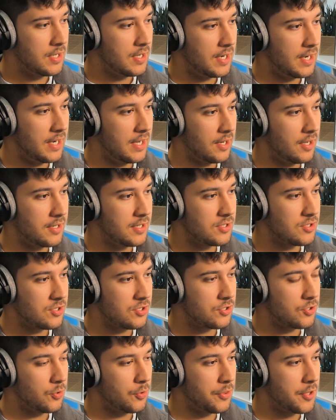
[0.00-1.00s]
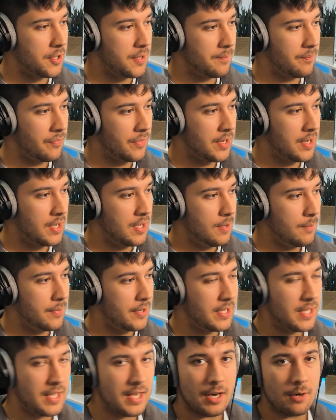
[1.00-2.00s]
and uninstall them. But
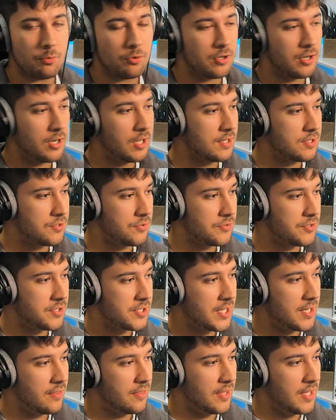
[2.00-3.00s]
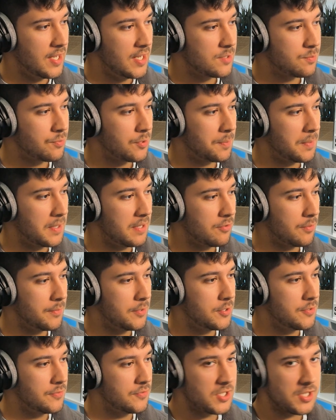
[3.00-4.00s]
yeah, I would have liked to have seen these probably
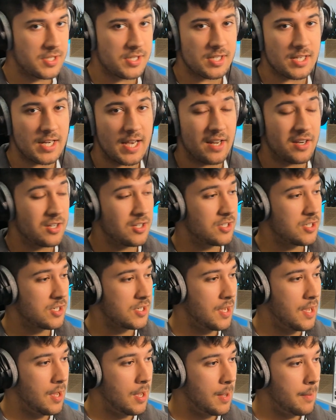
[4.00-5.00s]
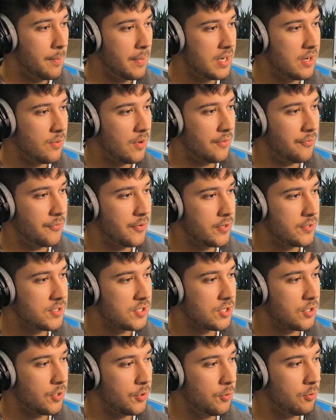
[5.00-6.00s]
removed as standard. But anyway, if we go into the
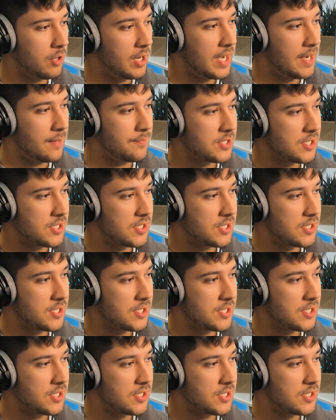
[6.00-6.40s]
all apps